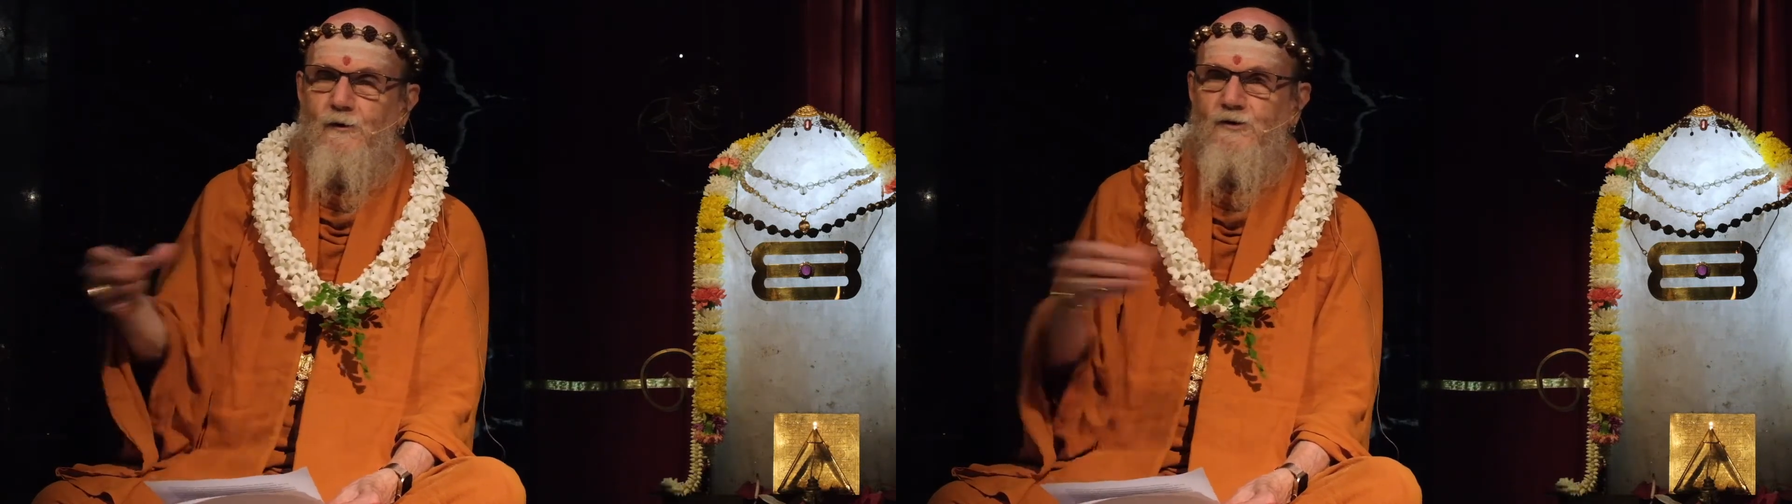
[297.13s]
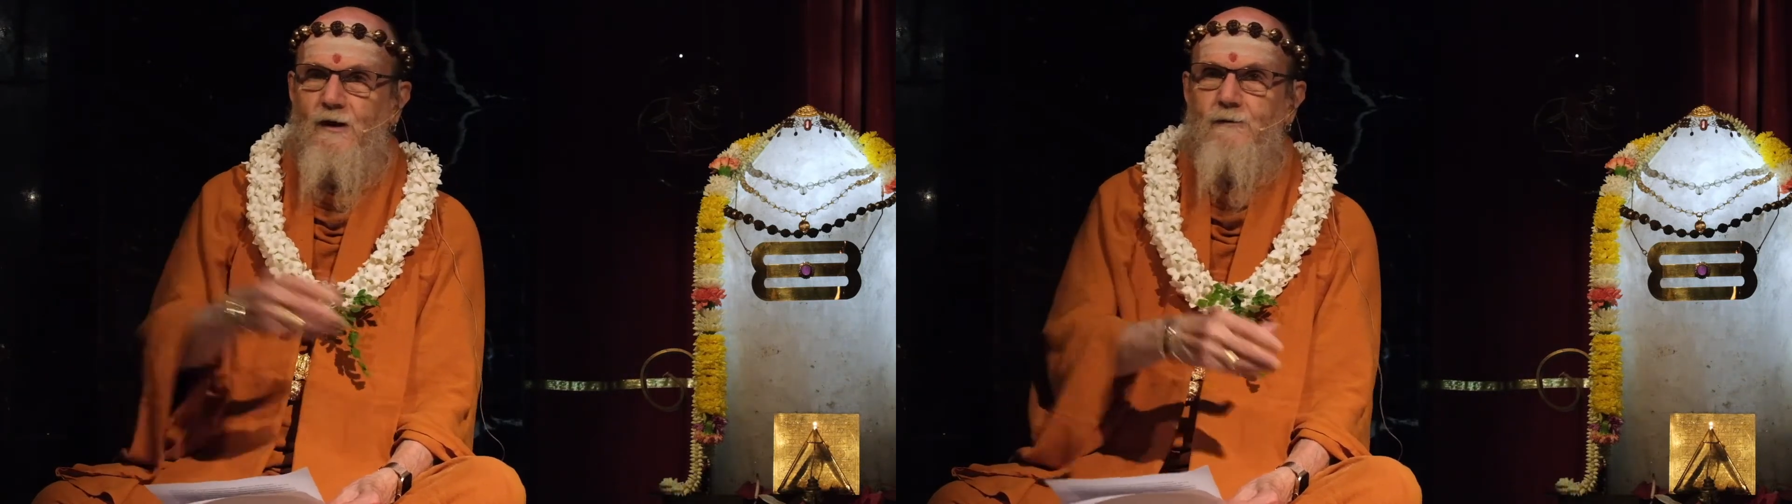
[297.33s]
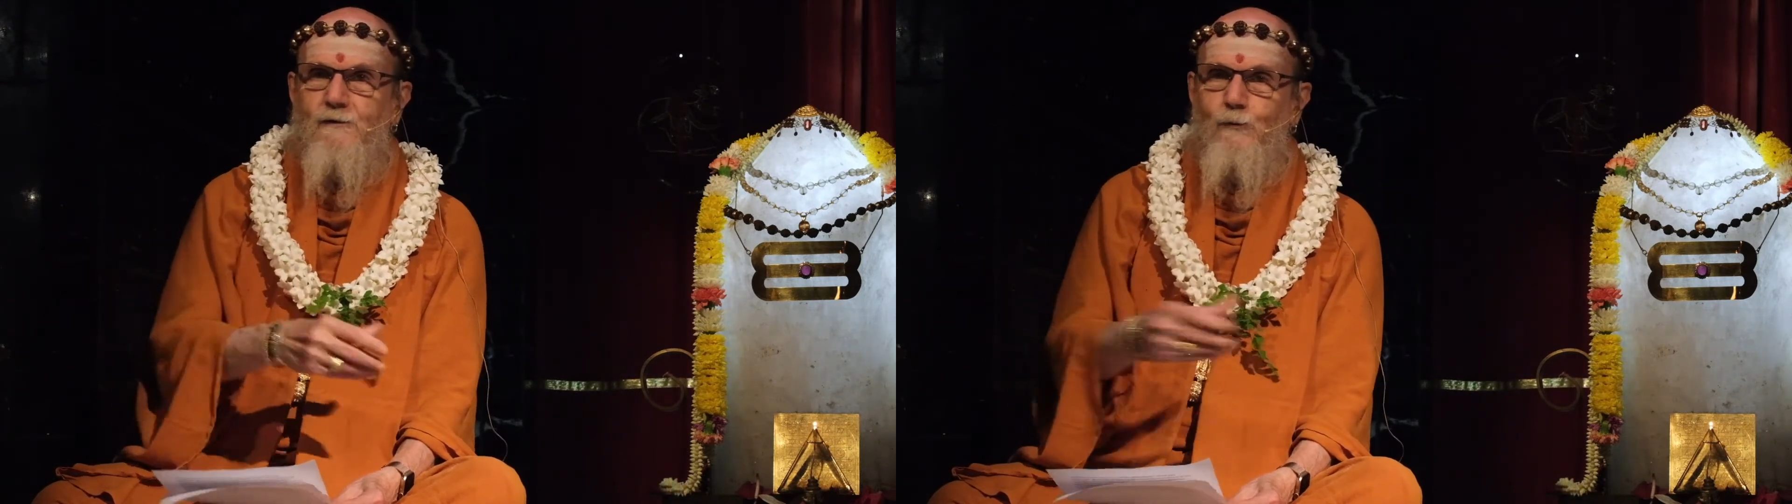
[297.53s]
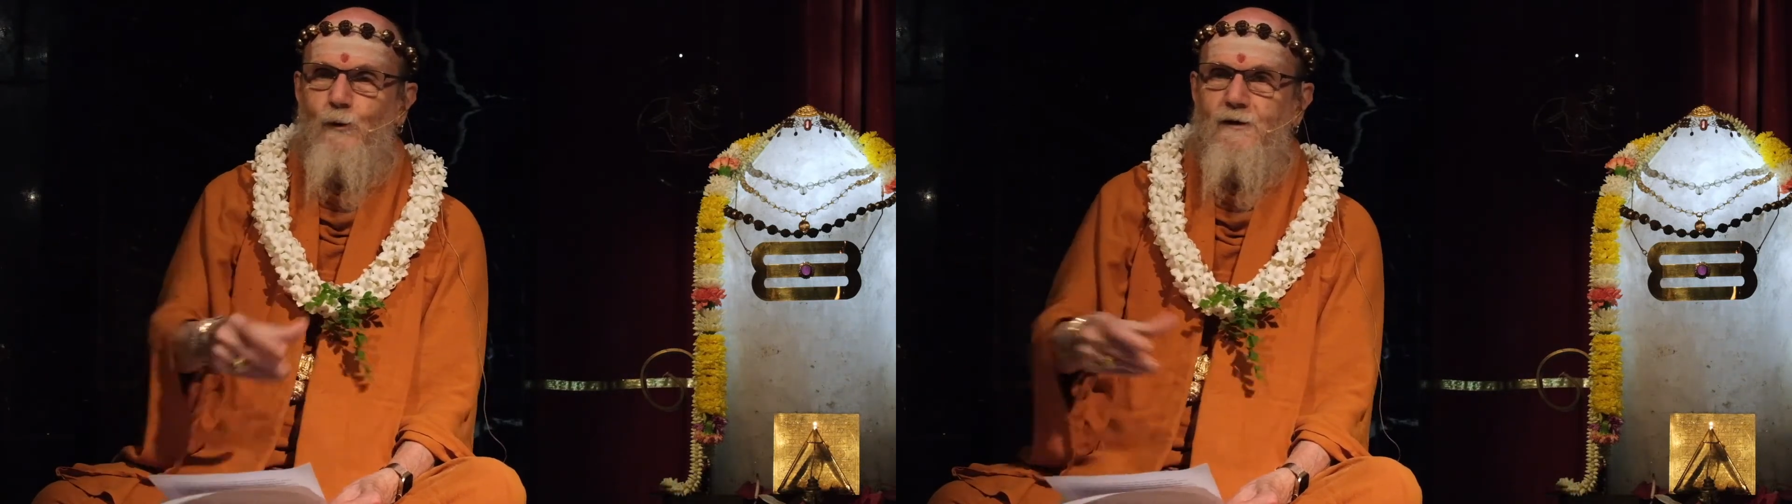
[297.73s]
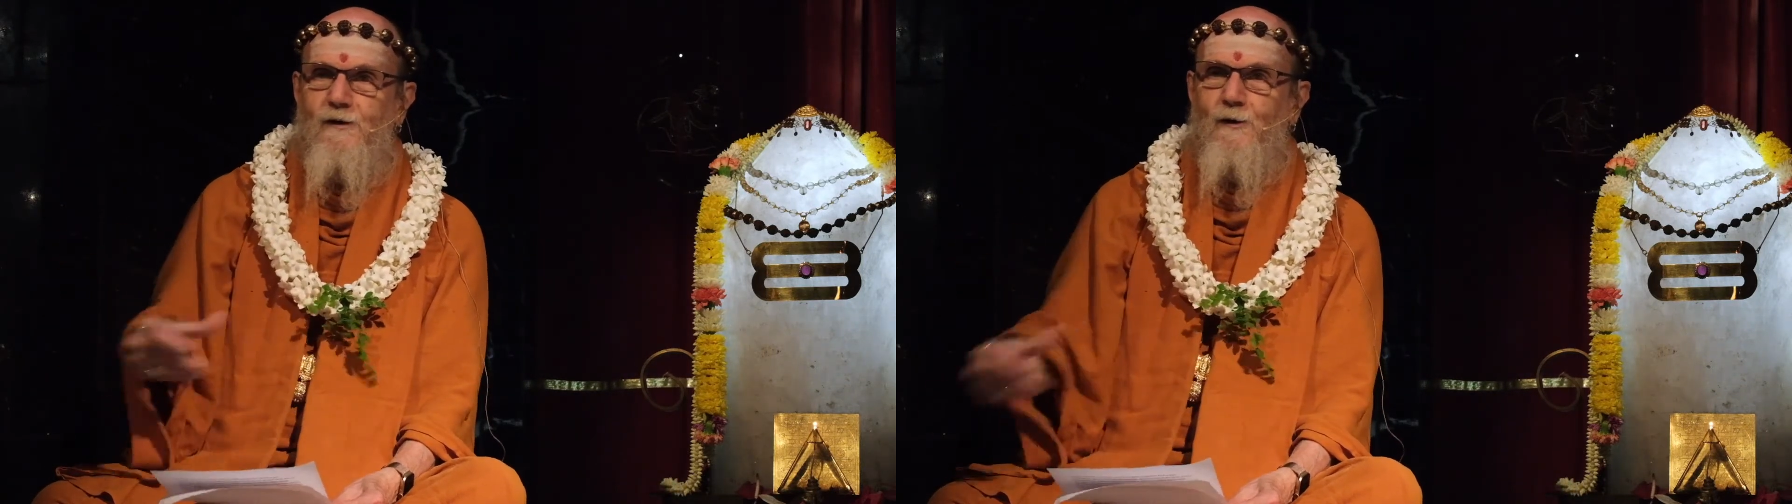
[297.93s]
7,
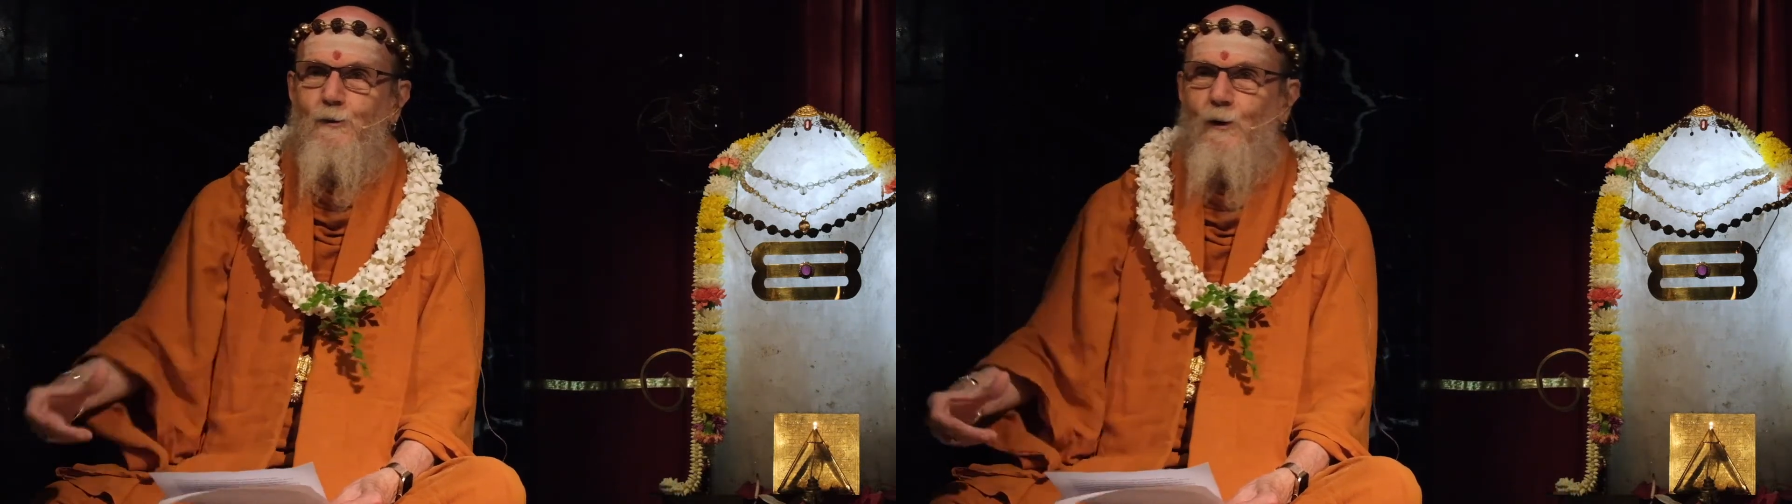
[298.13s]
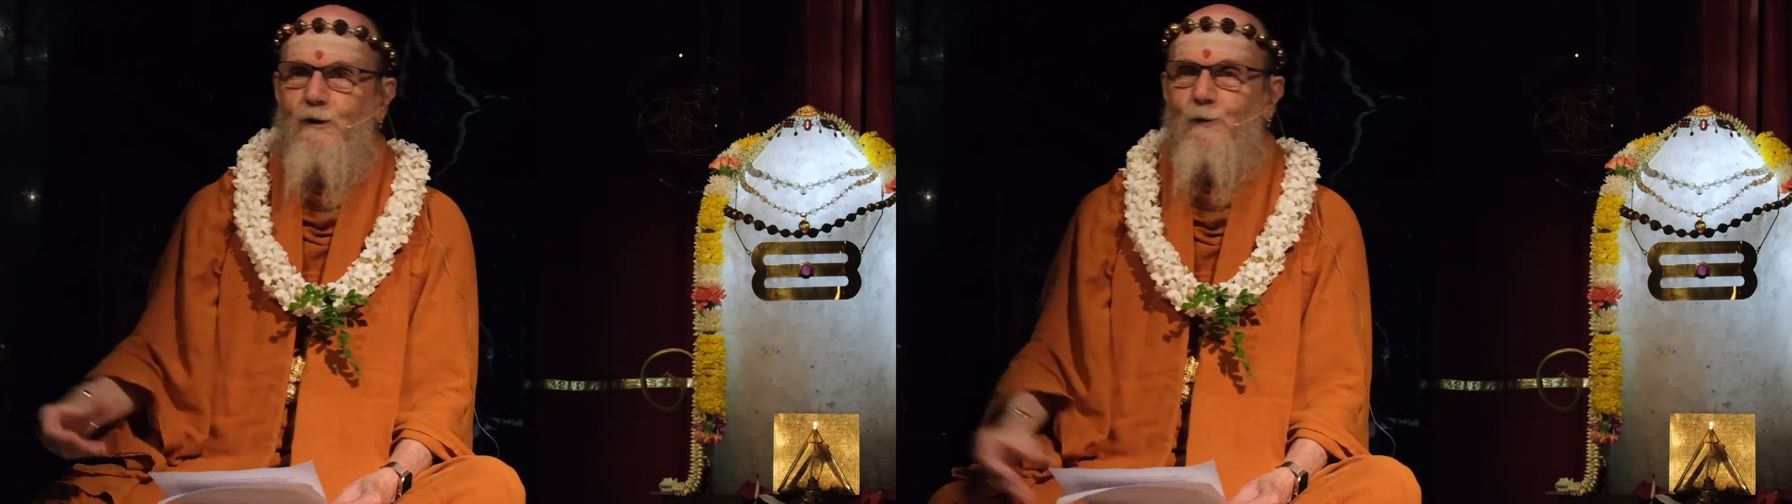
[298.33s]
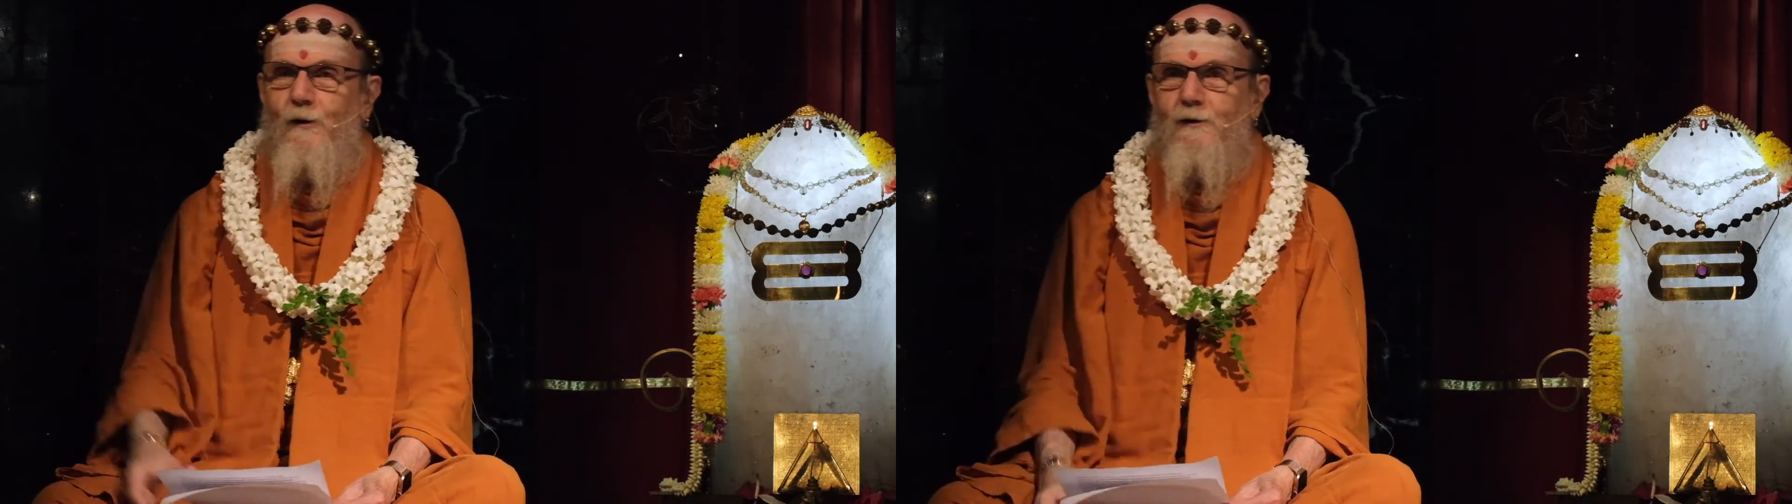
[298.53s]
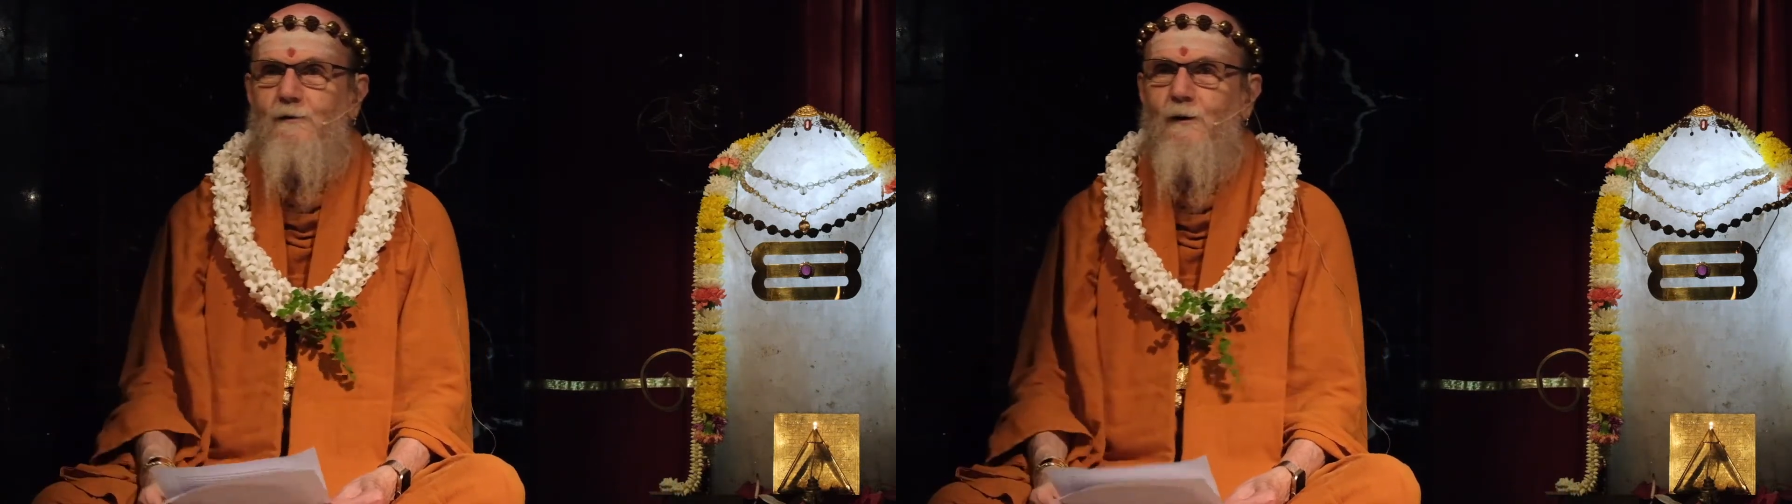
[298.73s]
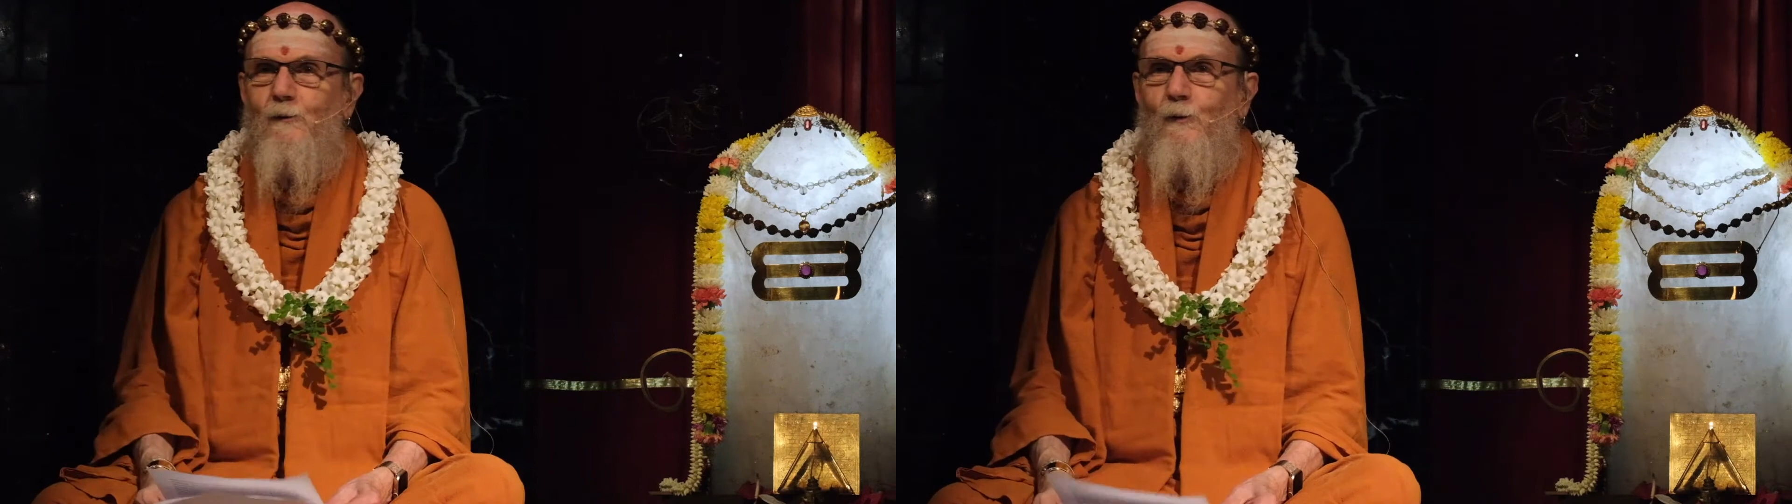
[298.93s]
14, or
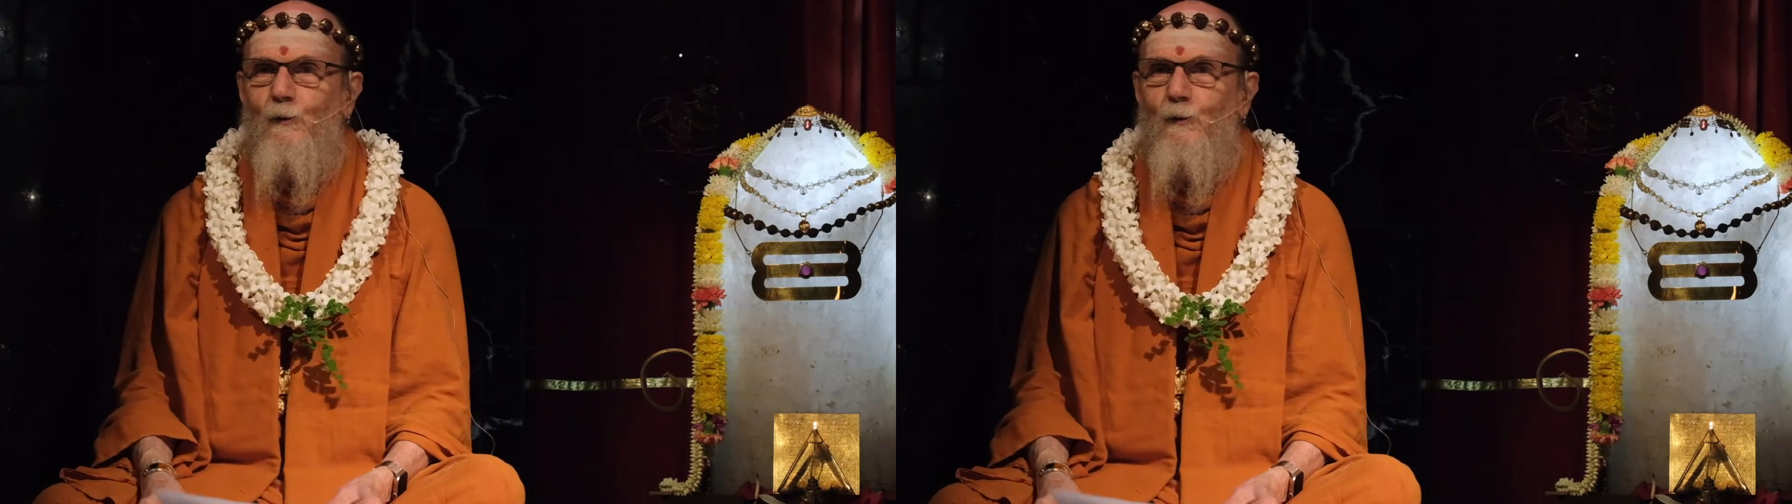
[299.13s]
21?